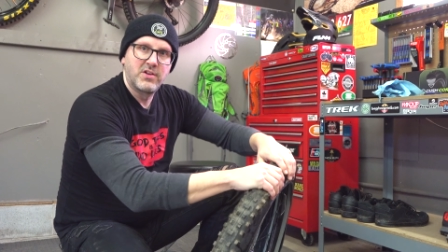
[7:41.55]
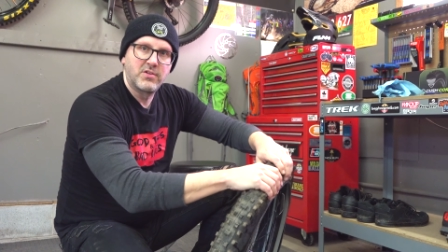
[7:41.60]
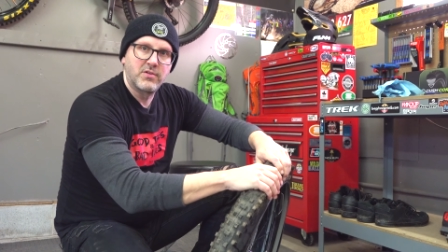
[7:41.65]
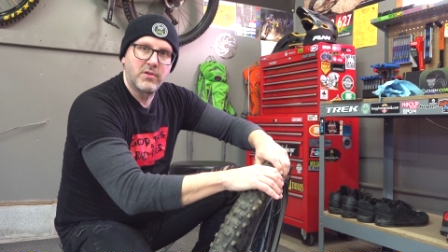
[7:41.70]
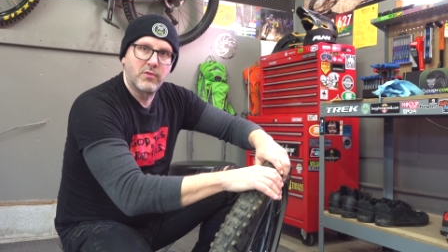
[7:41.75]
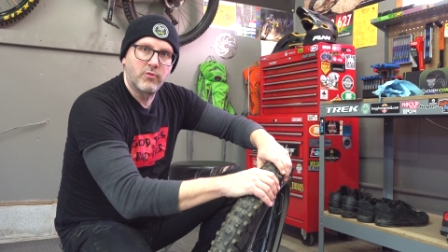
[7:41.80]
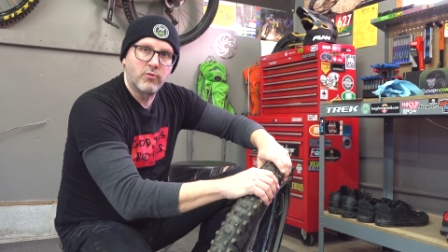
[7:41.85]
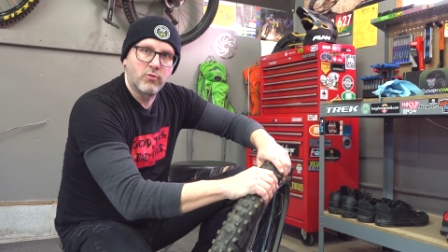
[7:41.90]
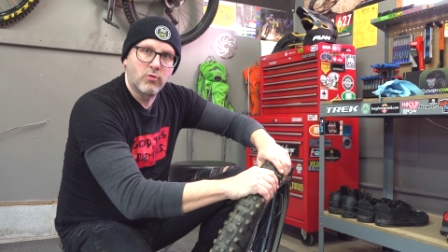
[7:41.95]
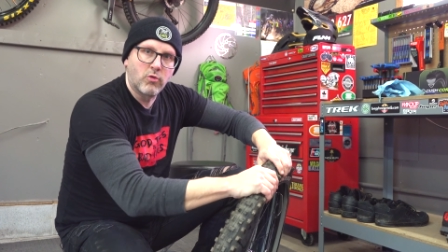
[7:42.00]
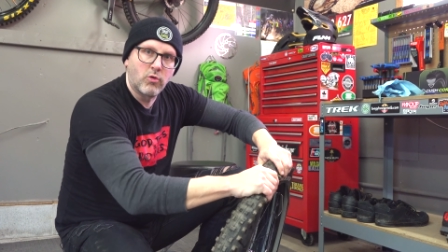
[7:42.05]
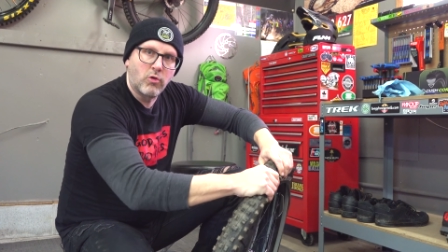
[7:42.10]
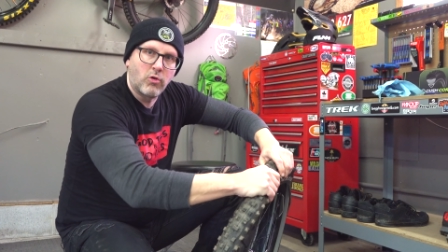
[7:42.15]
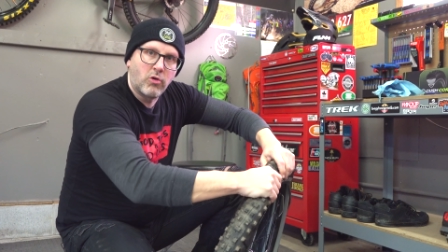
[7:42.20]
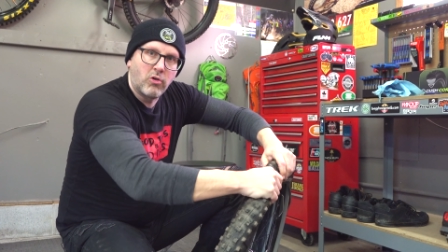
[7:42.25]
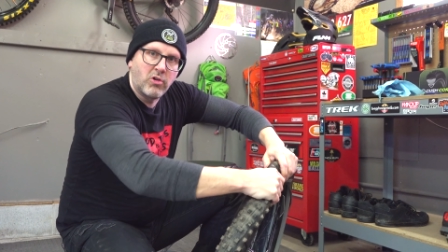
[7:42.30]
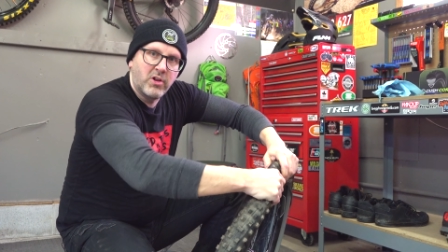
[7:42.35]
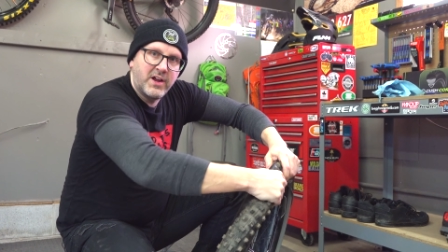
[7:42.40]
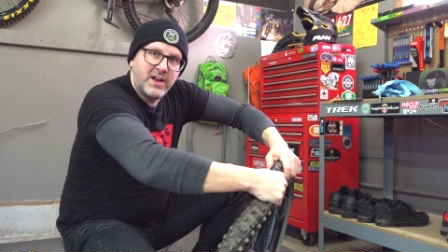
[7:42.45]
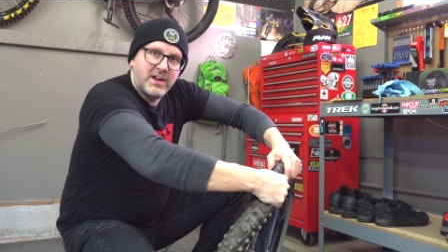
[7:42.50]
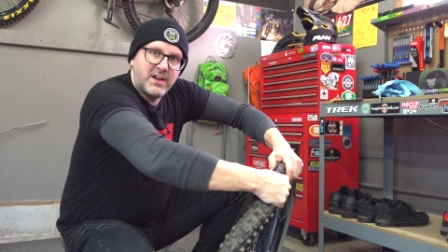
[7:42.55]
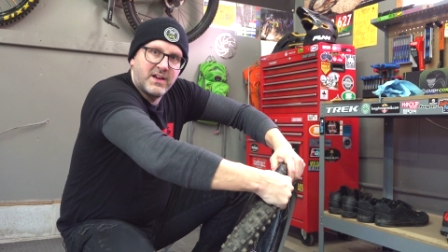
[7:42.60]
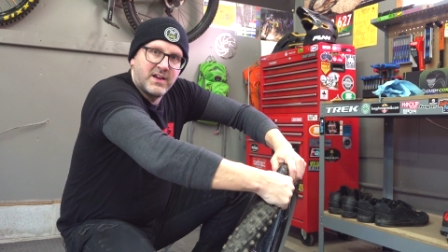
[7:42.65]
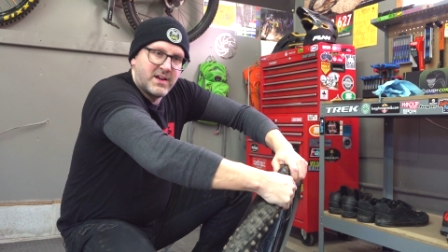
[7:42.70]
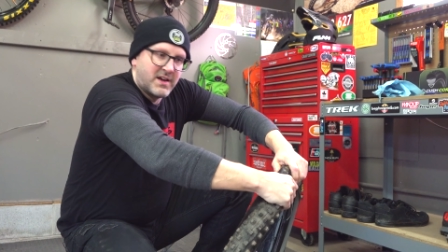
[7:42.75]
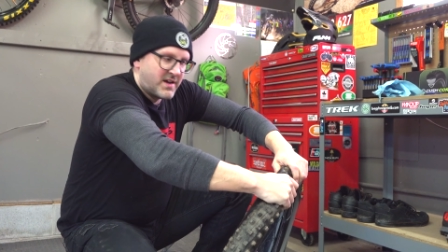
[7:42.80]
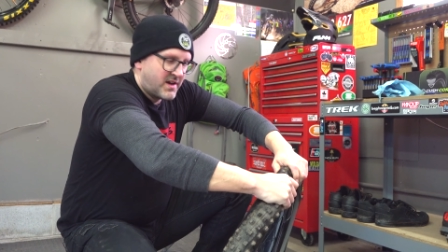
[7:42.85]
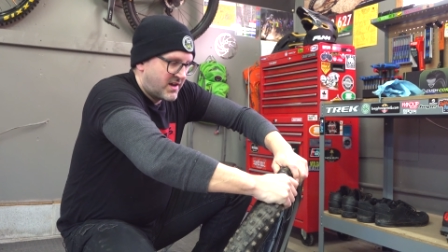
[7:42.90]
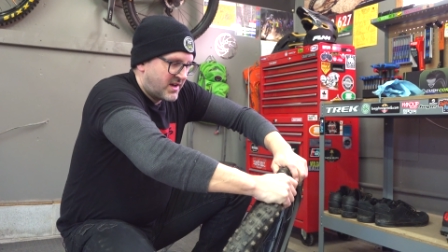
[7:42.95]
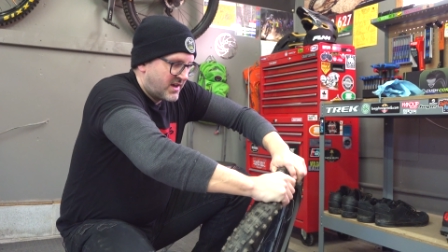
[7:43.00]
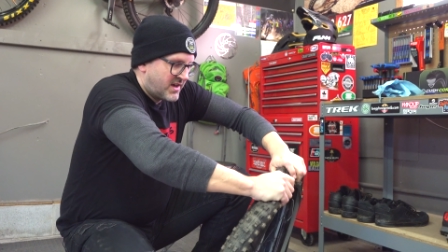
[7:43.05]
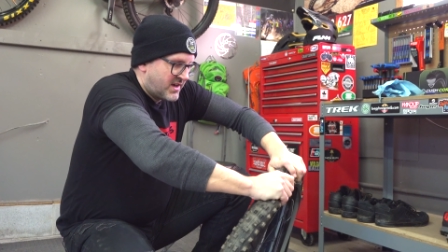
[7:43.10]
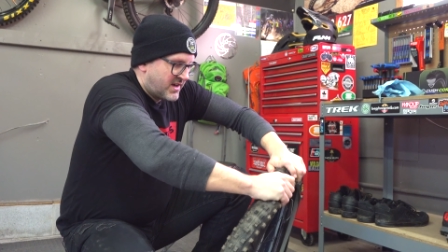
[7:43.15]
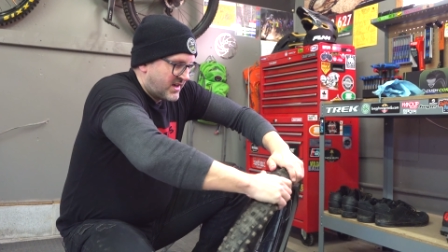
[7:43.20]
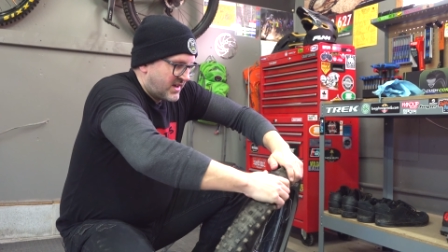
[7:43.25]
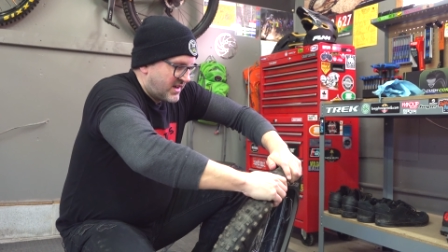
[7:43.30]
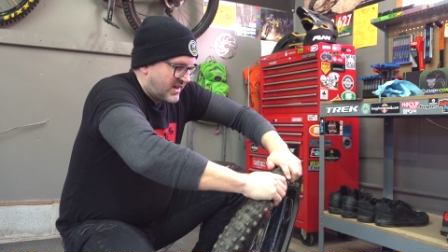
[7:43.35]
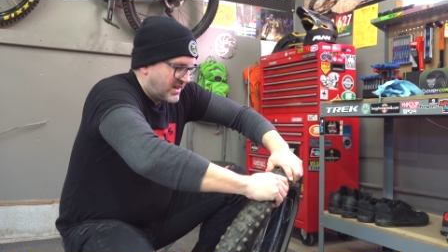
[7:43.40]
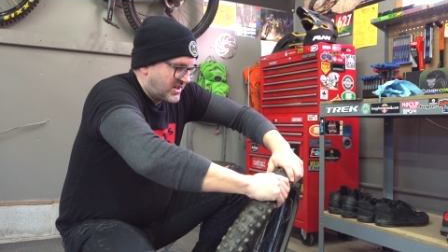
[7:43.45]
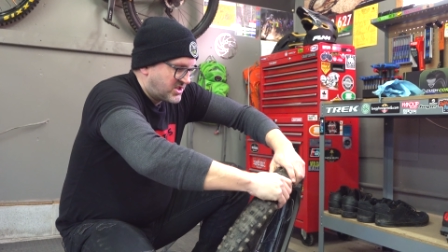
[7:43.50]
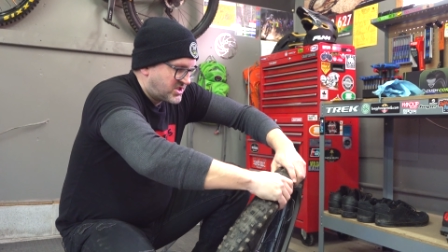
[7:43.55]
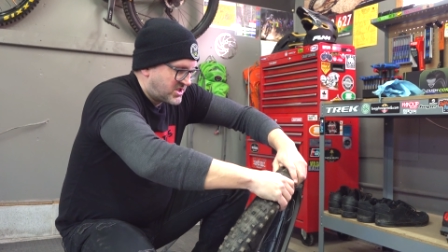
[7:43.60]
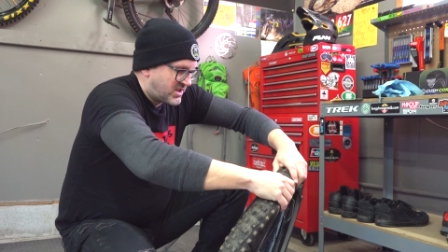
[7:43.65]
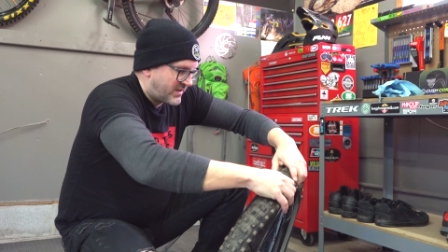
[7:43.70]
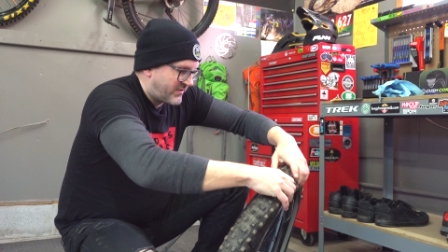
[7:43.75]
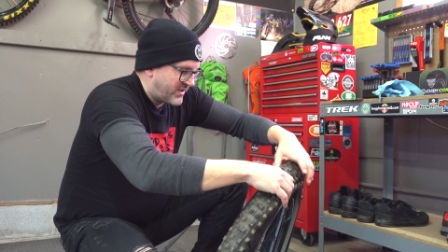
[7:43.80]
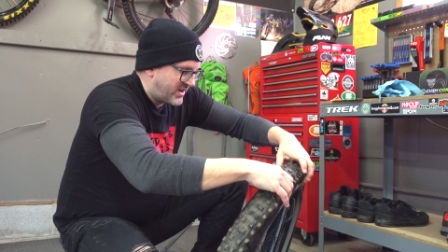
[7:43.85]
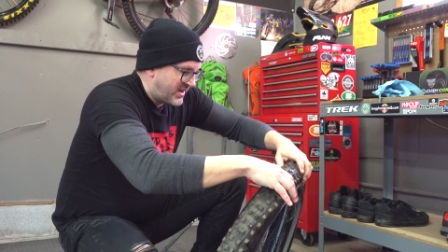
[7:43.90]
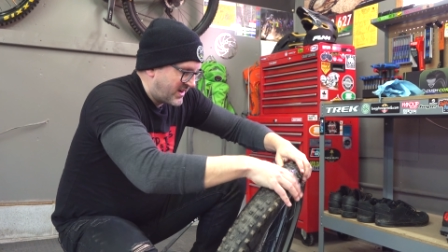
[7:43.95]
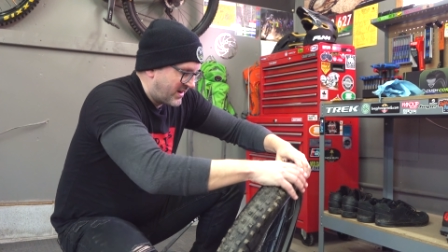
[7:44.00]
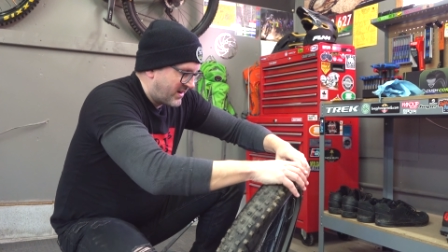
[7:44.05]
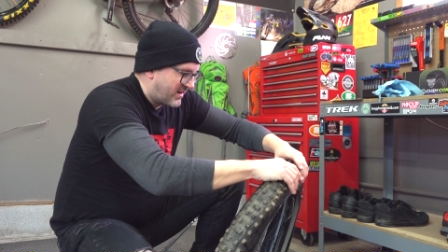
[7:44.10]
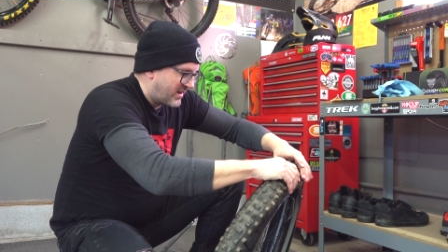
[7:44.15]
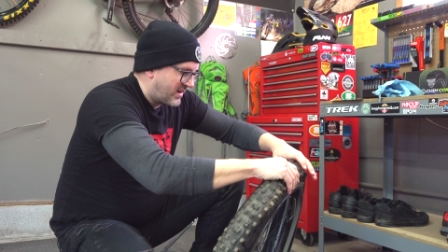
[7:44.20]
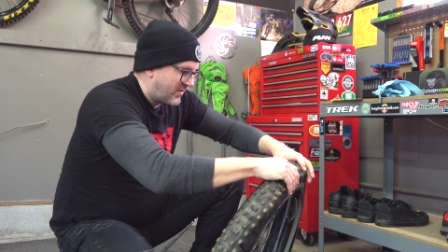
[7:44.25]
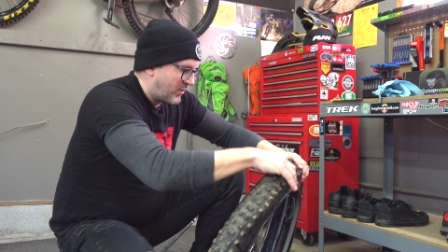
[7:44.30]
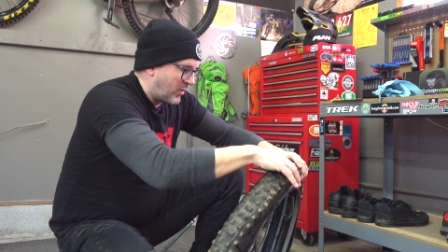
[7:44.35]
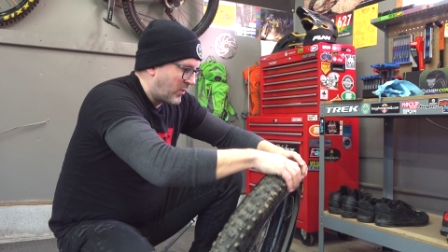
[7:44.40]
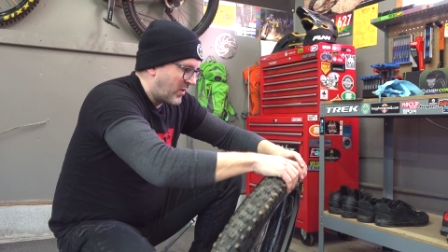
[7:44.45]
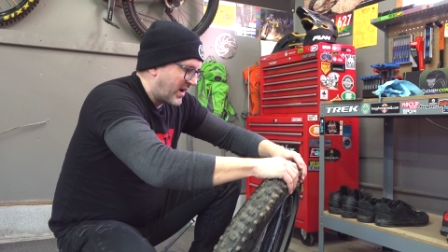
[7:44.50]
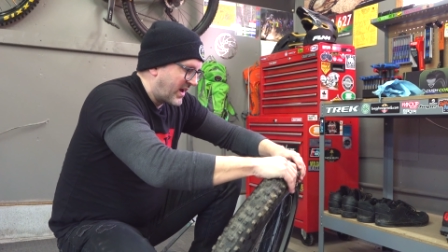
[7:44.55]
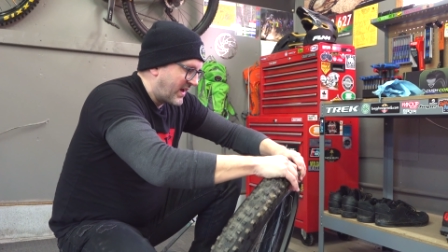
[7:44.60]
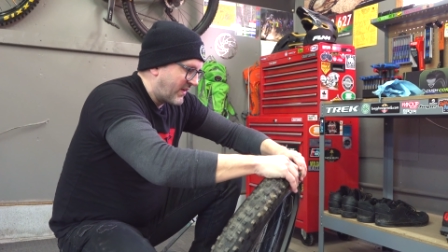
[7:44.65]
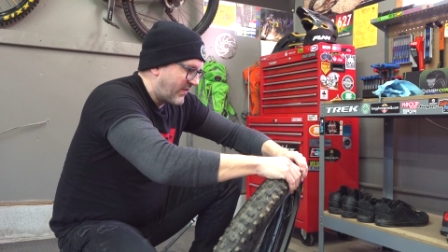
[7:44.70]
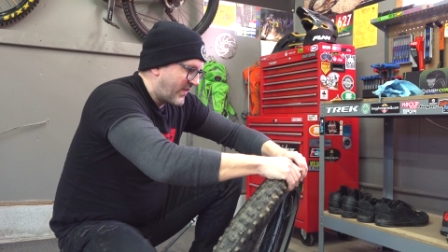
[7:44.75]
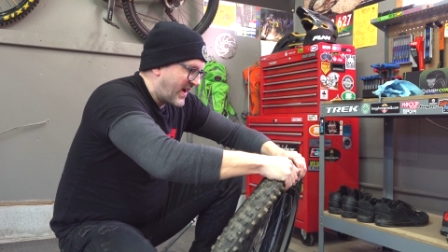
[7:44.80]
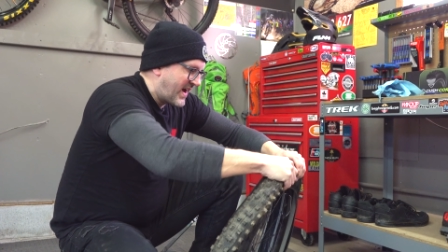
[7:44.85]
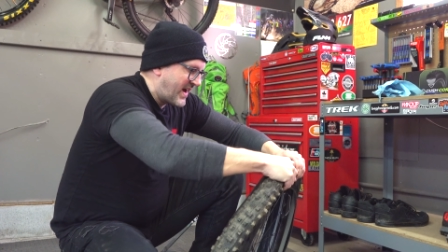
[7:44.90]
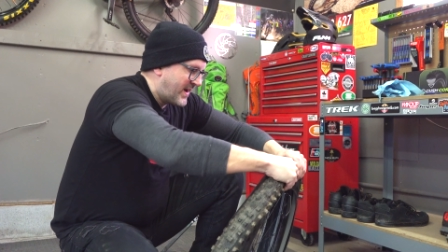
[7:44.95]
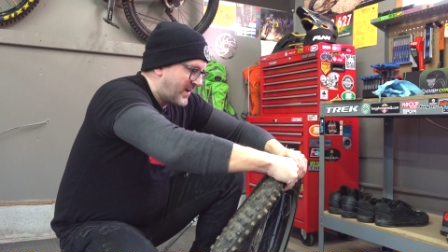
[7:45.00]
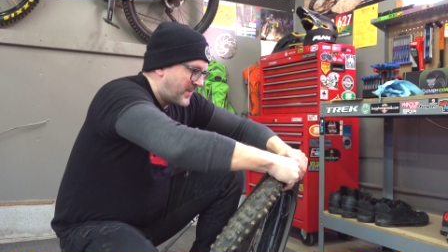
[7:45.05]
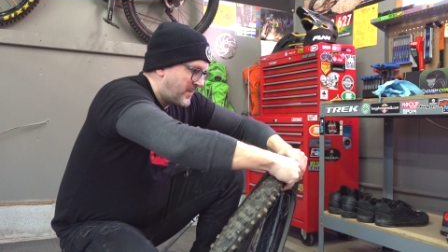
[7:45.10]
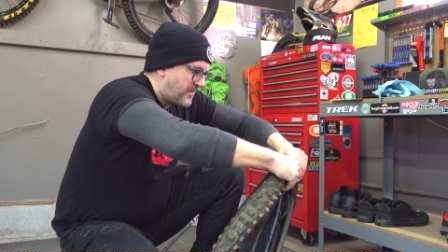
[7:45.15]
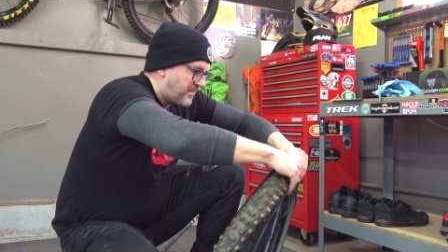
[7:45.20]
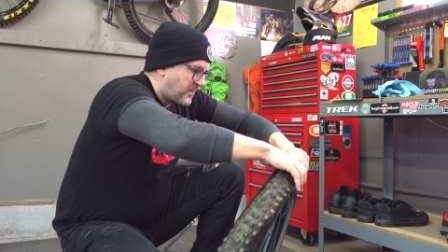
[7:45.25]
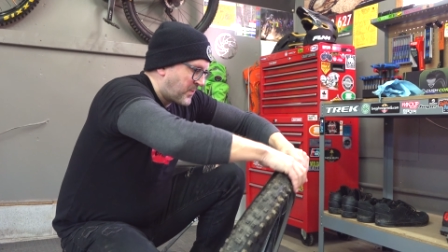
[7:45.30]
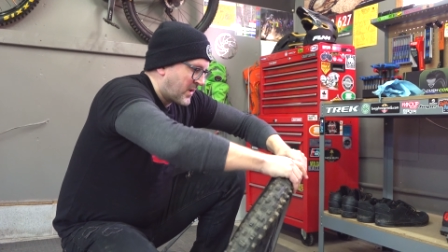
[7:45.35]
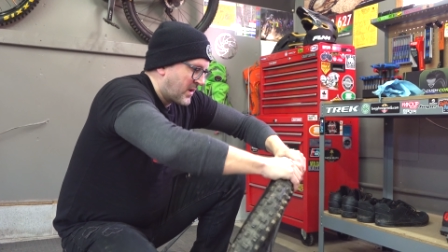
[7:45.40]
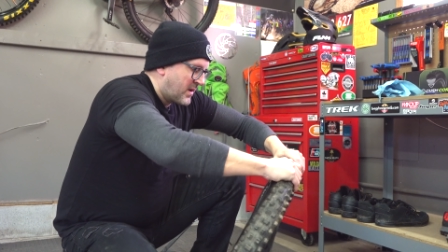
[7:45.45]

So roll it and shove it in. And we want to get that